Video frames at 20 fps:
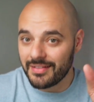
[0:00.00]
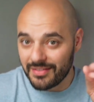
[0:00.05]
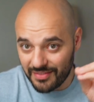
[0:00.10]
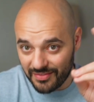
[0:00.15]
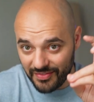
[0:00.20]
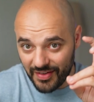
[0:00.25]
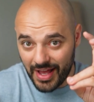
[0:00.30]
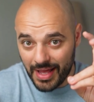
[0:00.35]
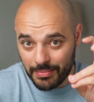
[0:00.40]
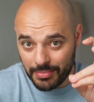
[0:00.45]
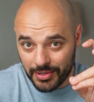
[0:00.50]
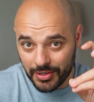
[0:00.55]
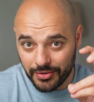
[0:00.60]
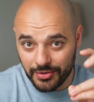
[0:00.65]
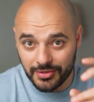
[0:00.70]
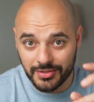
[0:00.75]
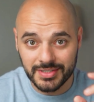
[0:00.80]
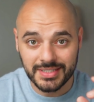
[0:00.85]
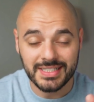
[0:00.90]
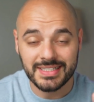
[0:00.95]
vibe
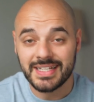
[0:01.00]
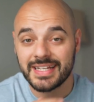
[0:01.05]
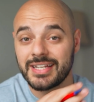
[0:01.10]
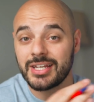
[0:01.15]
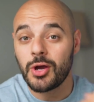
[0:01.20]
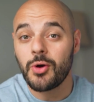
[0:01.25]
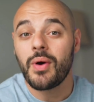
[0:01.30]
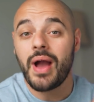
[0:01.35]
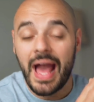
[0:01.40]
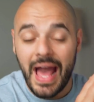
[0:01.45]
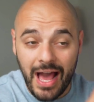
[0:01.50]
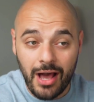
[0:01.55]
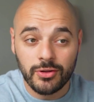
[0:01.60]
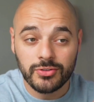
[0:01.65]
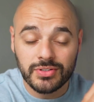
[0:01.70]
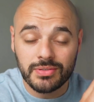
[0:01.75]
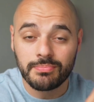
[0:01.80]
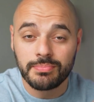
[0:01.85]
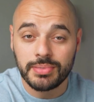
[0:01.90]
coders is they know how to